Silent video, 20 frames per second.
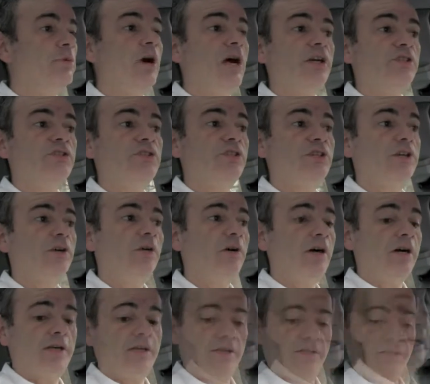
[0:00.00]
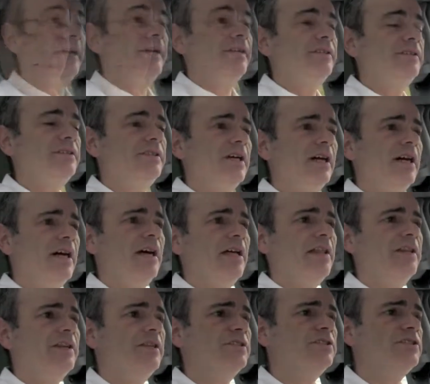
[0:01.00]
Bronx, New York, and
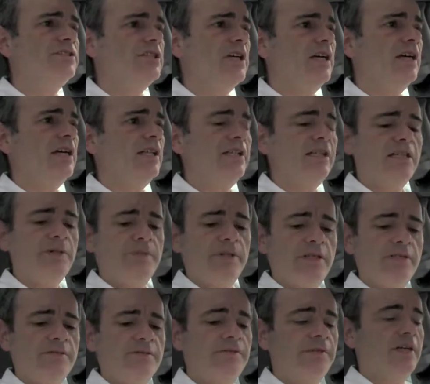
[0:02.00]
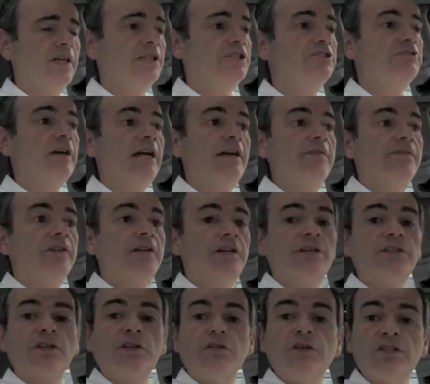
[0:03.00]
uh, there's uh, a little bit of uh, traffic
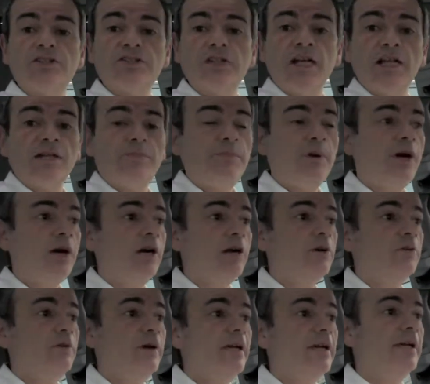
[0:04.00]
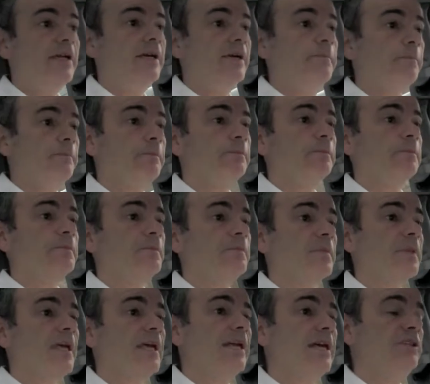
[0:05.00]
on the Cross Island Parkway,
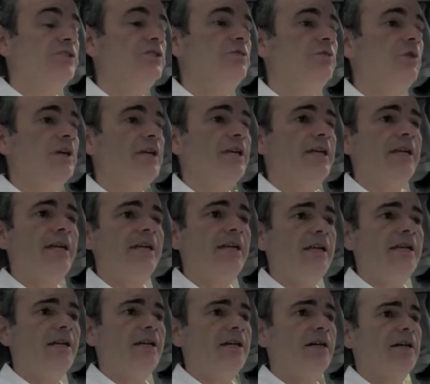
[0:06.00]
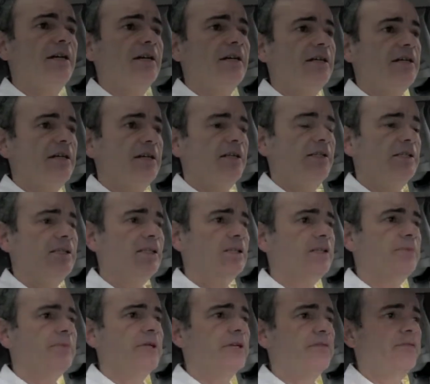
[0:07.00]
and I do want to get in uh, a
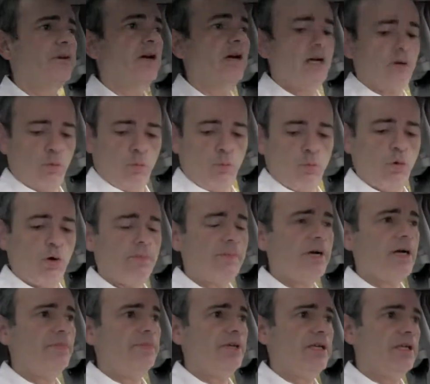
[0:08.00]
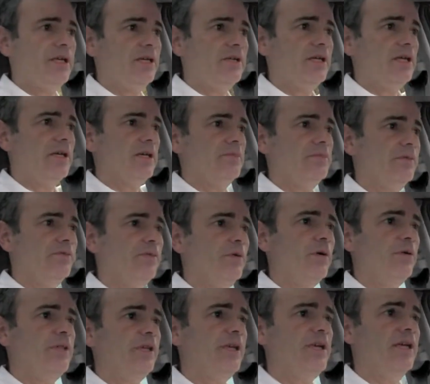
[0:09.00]
little bit of a warm-up in uh,
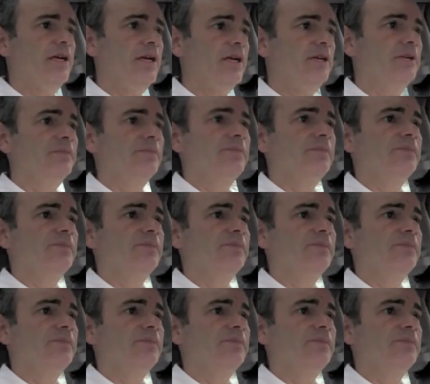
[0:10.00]
before the gig,